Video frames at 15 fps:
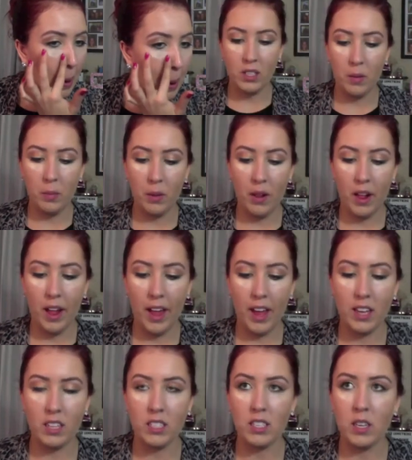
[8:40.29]
Apply
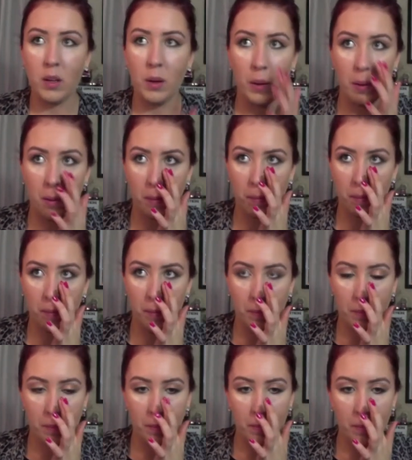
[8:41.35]
it to
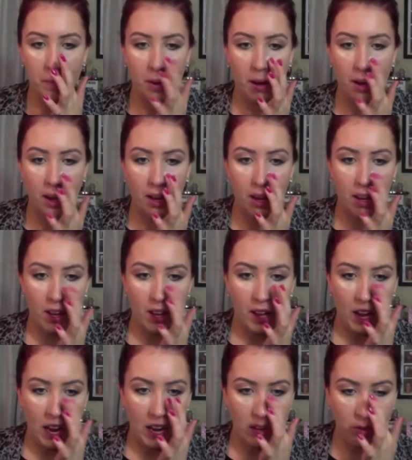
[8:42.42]
my
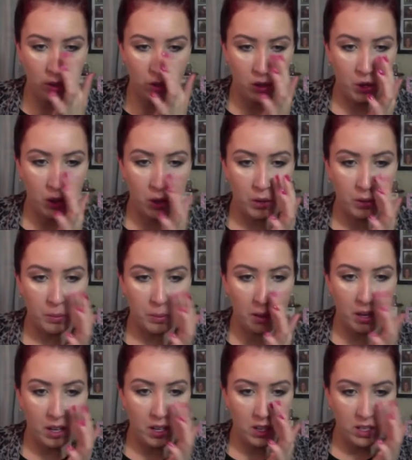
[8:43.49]
outer nose
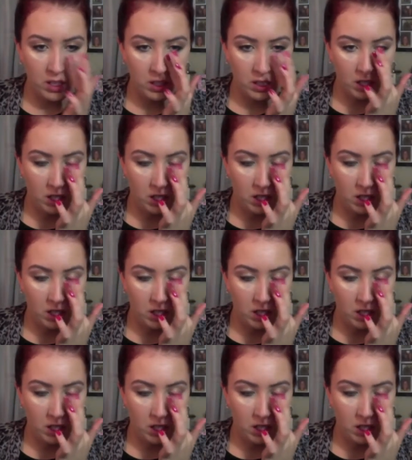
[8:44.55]
part